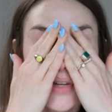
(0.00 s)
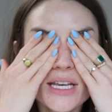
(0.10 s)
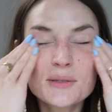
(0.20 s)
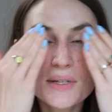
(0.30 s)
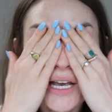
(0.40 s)

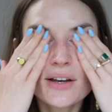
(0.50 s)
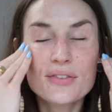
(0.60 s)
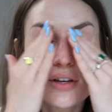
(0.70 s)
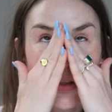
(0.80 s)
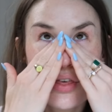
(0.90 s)

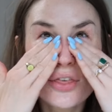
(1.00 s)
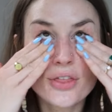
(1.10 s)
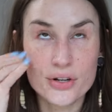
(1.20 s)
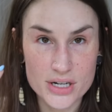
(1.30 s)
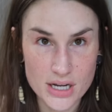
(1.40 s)
SPF
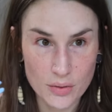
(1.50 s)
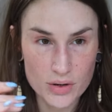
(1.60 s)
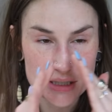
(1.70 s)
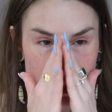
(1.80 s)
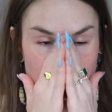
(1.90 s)
30, I
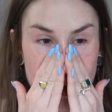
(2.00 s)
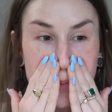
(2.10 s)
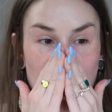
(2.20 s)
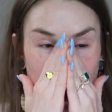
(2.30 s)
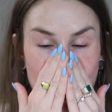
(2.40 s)
wanna say.
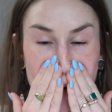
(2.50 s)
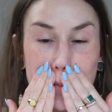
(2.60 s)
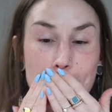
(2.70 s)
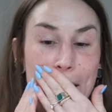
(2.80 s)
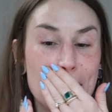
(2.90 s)

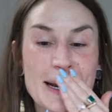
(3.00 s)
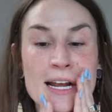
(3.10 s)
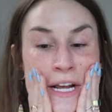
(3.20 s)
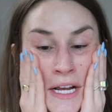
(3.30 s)
And it